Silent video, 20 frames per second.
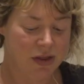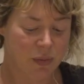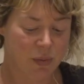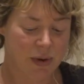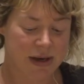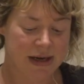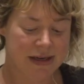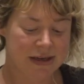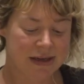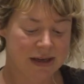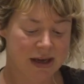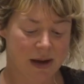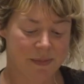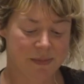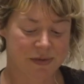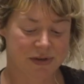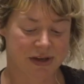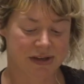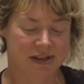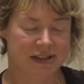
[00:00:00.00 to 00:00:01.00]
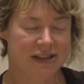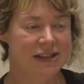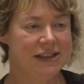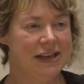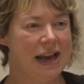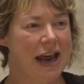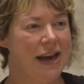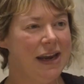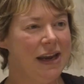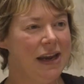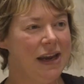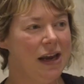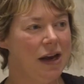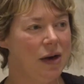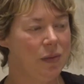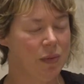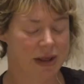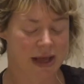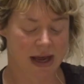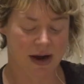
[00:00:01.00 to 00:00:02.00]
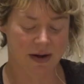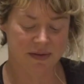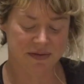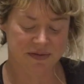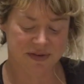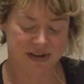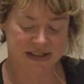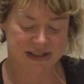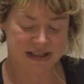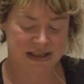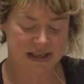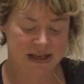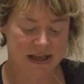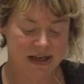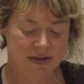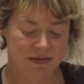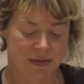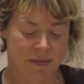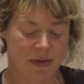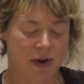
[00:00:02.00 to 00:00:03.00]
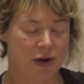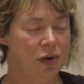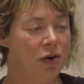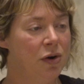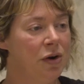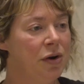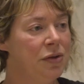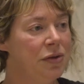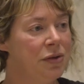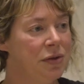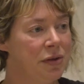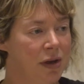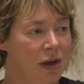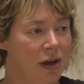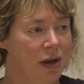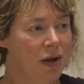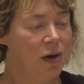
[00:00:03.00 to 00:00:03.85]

The wind comes on steady and without fatigue from the north,